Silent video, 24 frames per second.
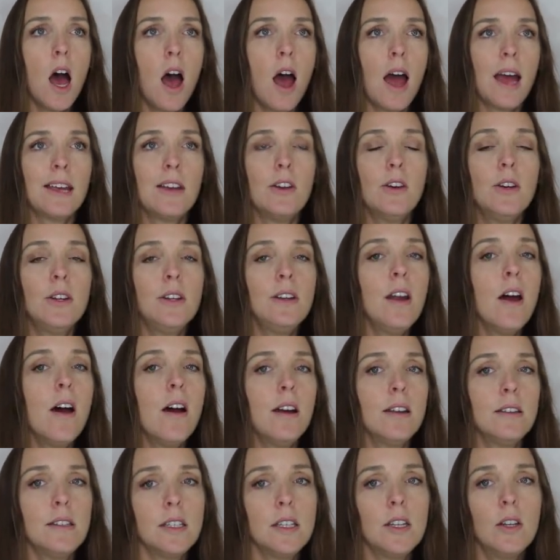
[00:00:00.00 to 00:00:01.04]
I could
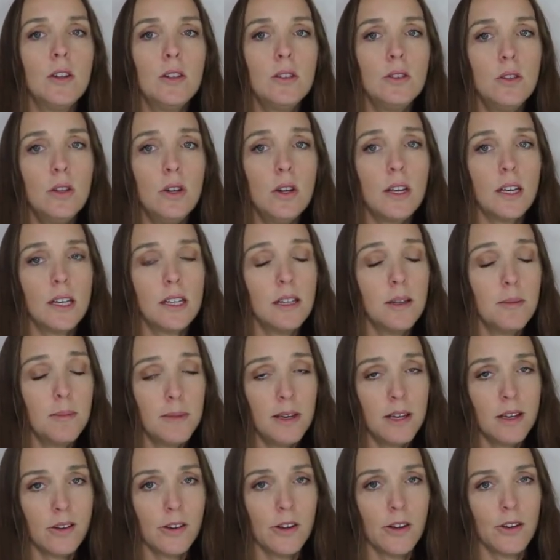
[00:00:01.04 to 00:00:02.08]
not look in the
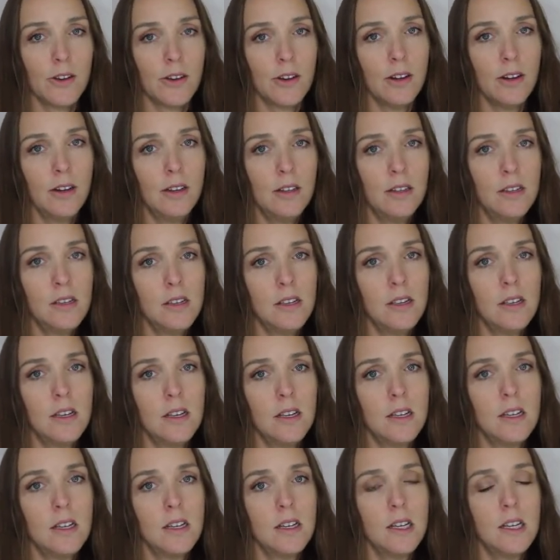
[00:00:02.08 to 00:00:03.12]
mirror
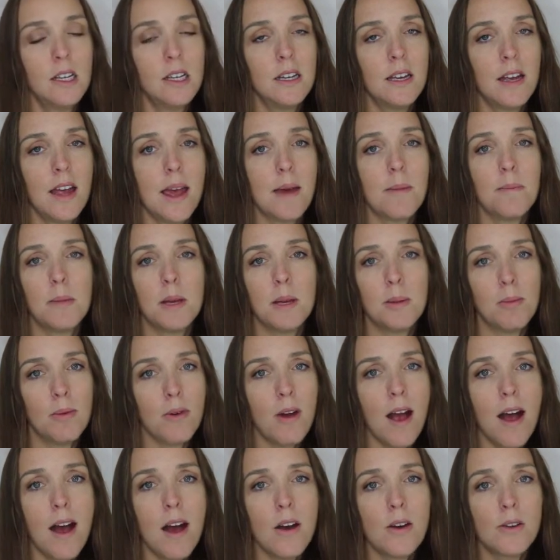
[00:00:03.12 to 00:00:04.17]
and be
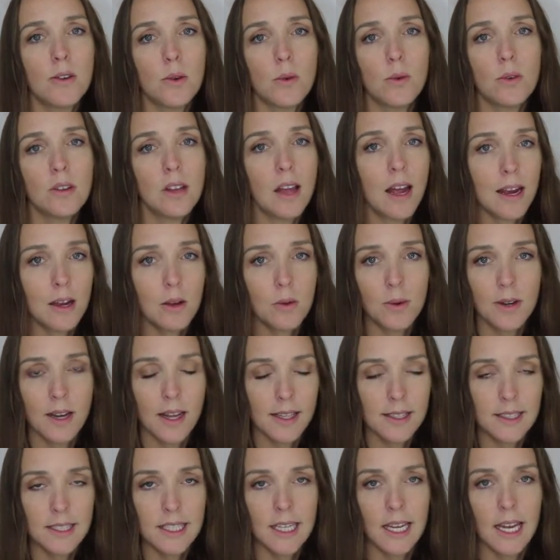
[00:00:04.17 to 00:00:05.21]
proud or like what
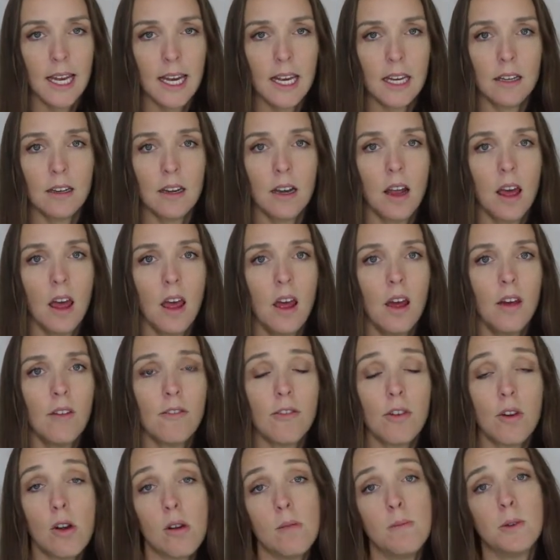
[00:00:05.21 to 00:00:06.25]
I seen
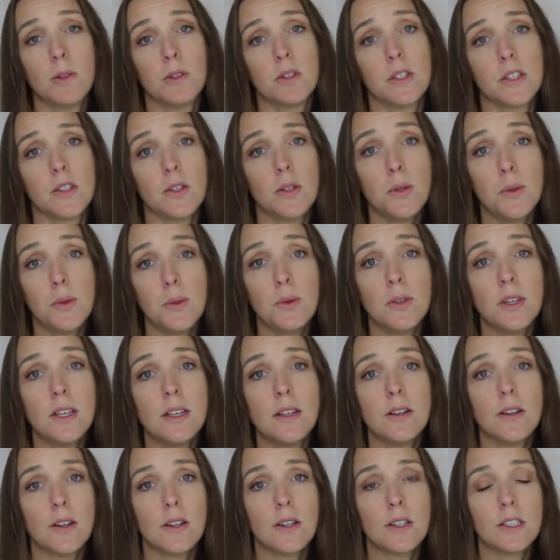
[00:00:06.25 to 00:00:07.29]
for almost 2
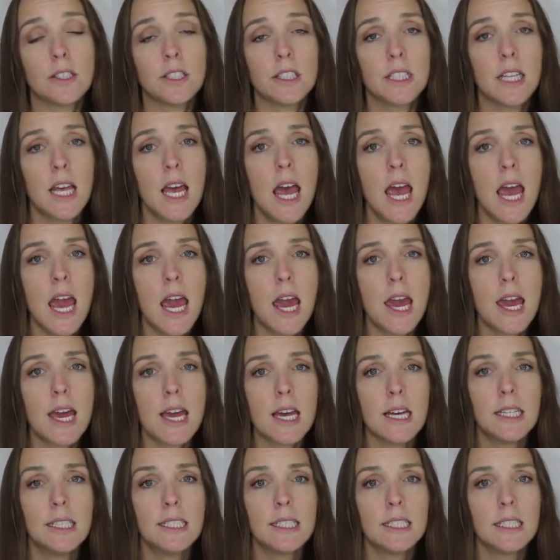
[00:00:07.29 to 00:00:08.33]
years.
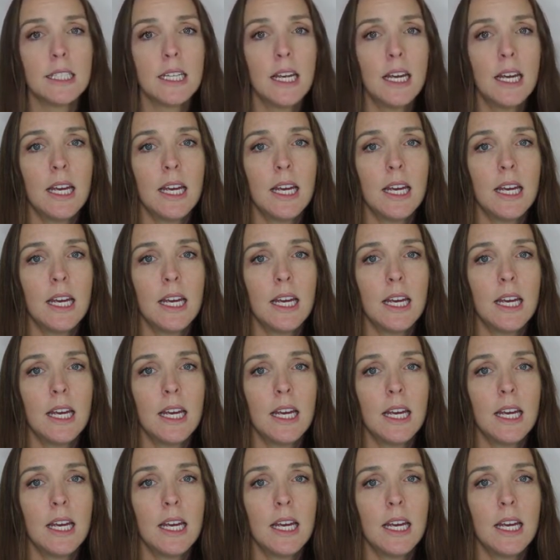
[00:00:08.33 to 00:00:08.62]
And